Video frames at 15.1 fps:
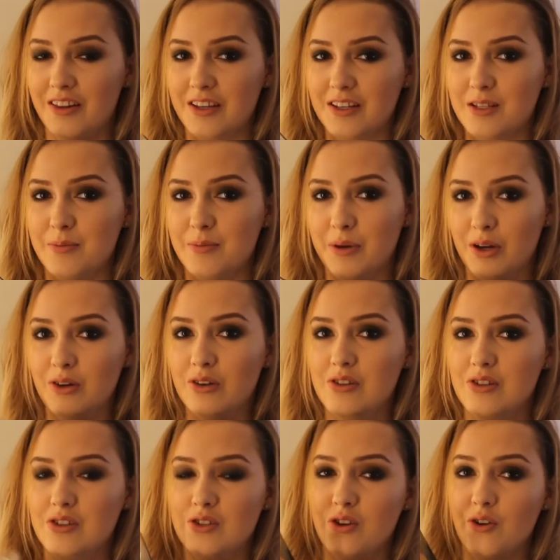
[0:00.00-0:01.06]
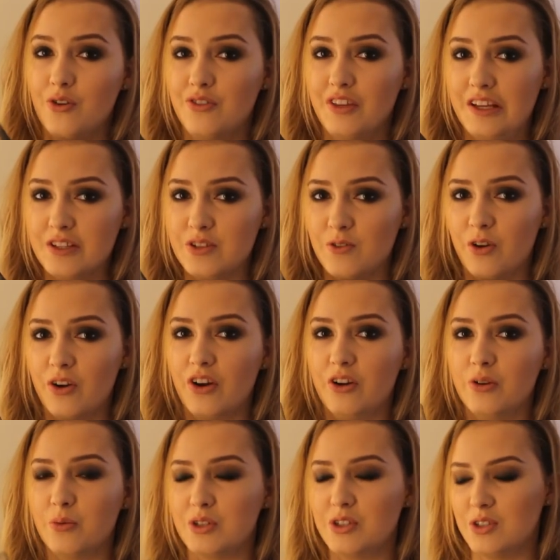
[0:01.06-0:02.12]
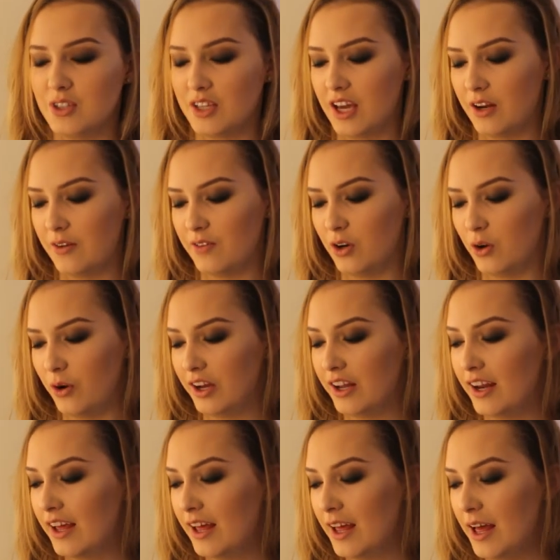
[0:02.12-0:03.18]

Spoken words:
this because two of these are run out, which is kind of annoying.